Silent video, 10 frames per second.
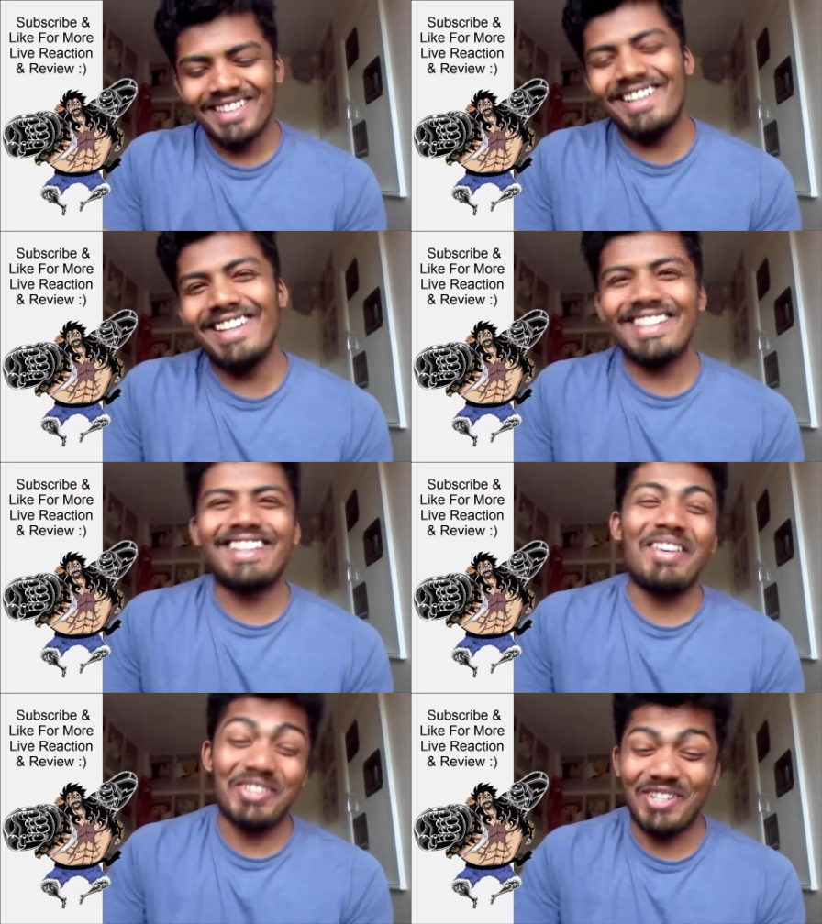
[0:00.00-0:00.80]

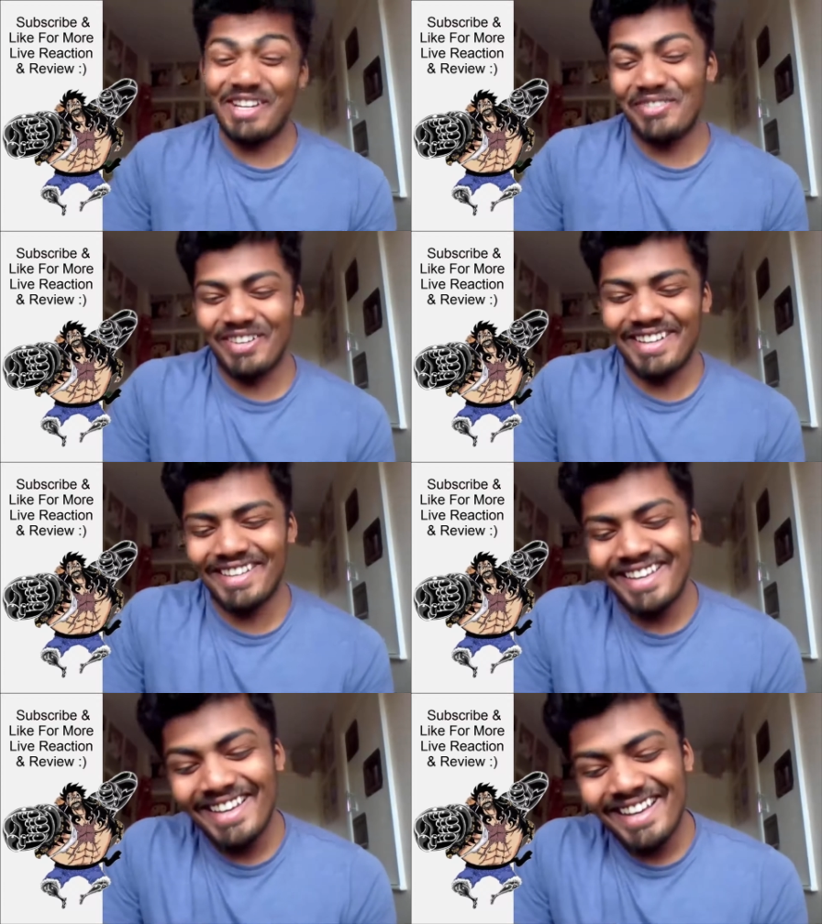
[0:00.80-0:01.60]
that was really funny
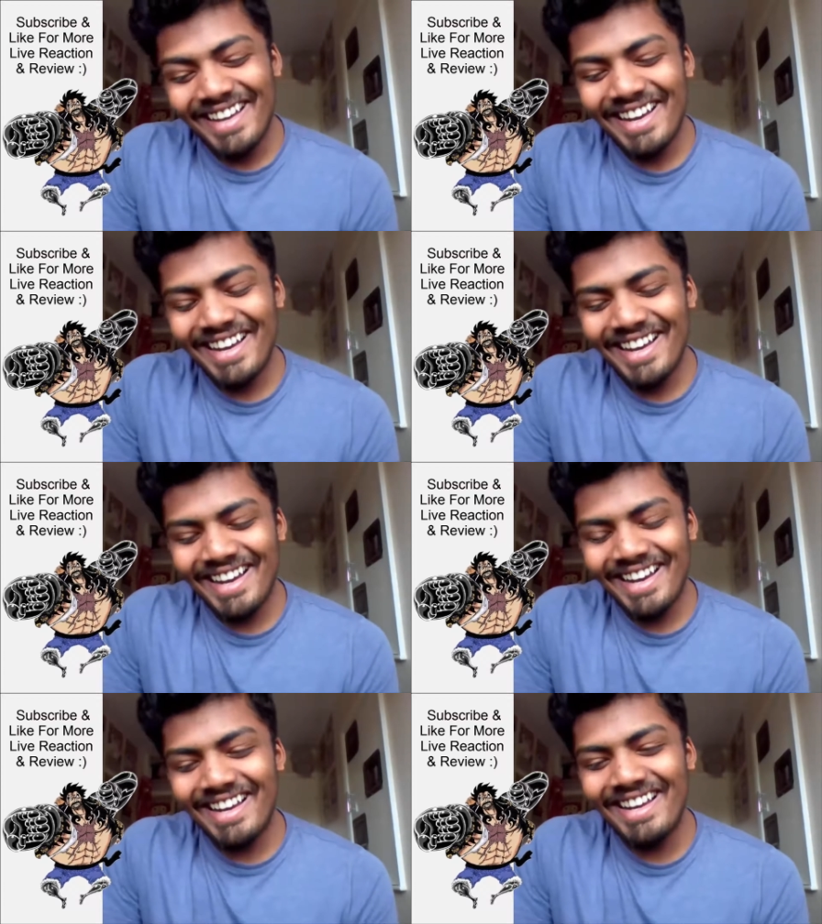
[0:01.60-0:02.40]

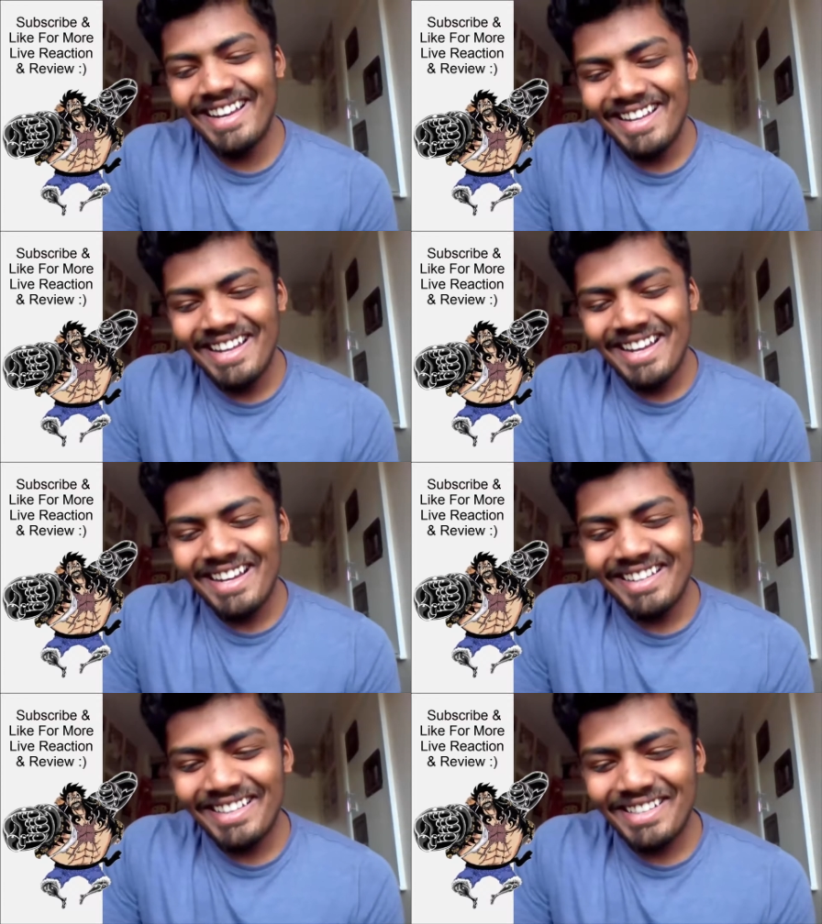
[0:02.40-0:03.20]
uh,
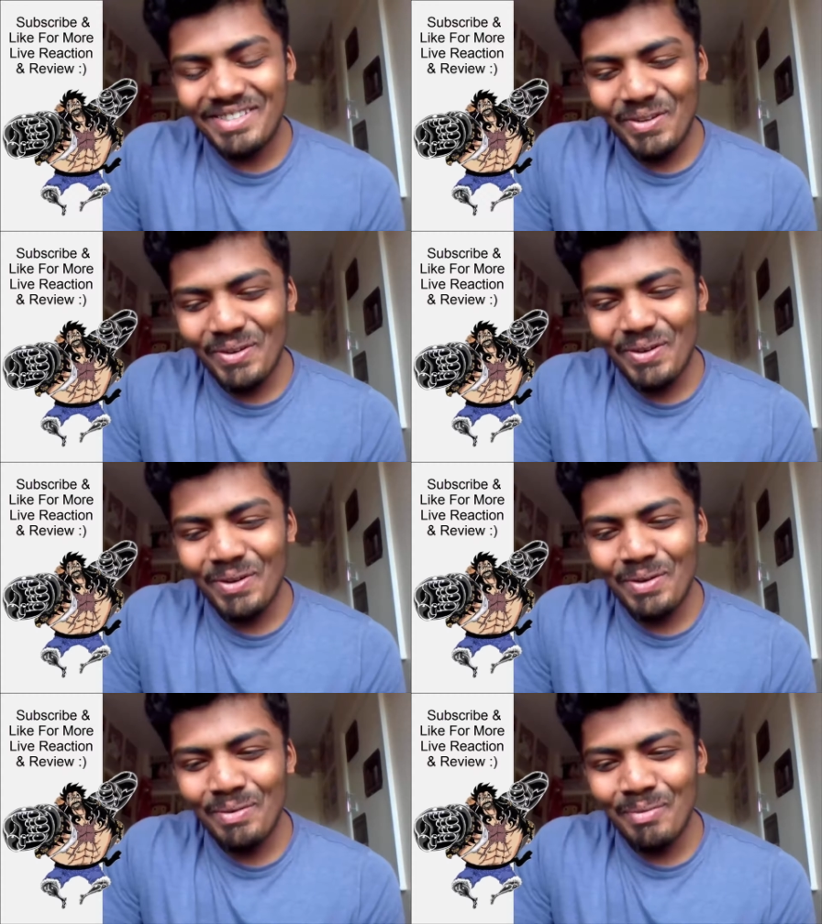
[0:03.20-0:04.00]
uh,
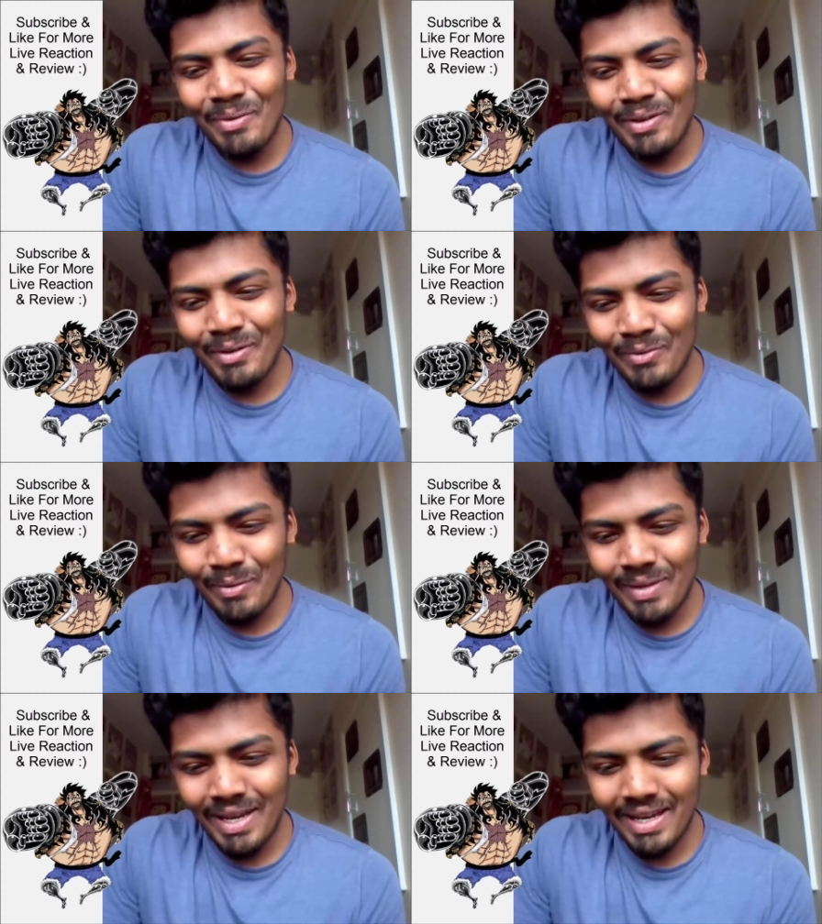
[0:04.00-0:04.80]
so moving on
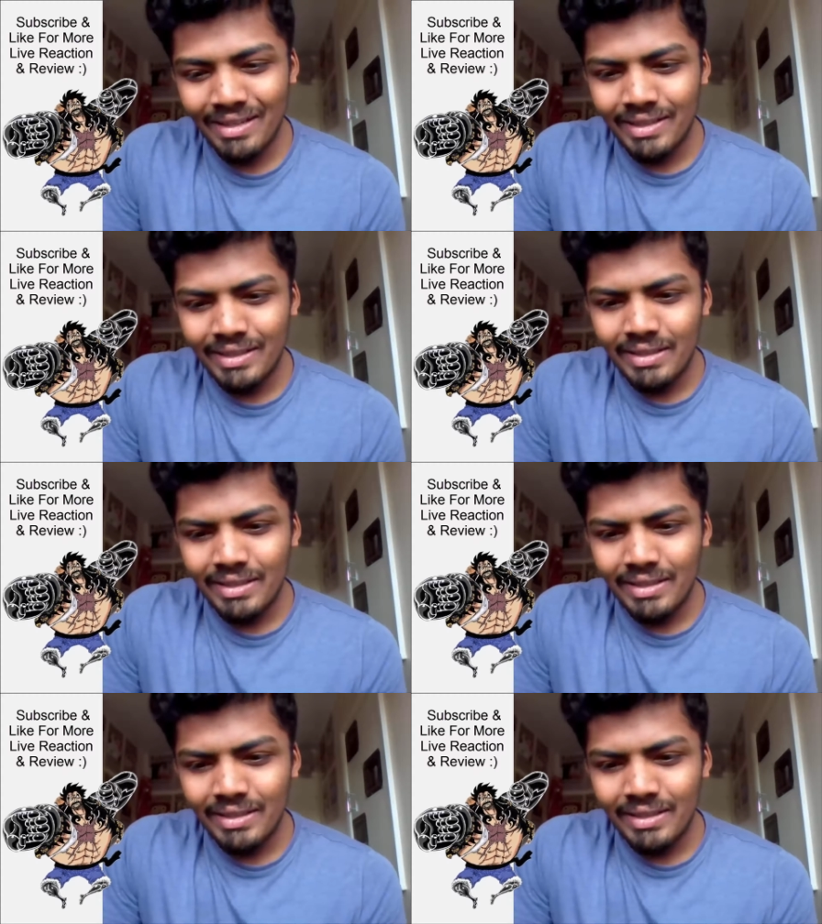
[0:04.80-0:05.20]
from there